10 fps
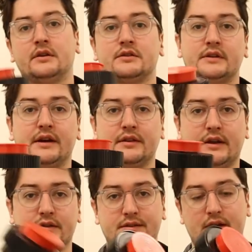So now that
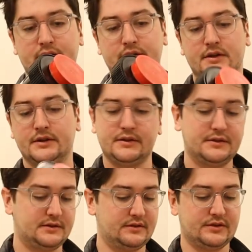that's done and loaded,
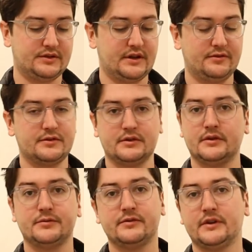you just have
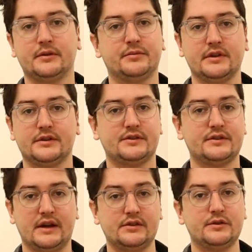to develop
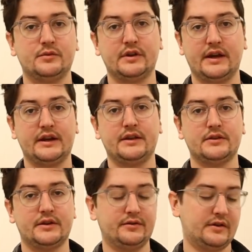this as you would any
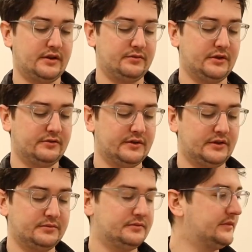35mm
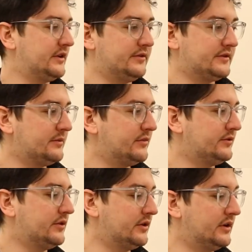film that you've done
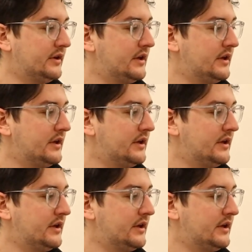before.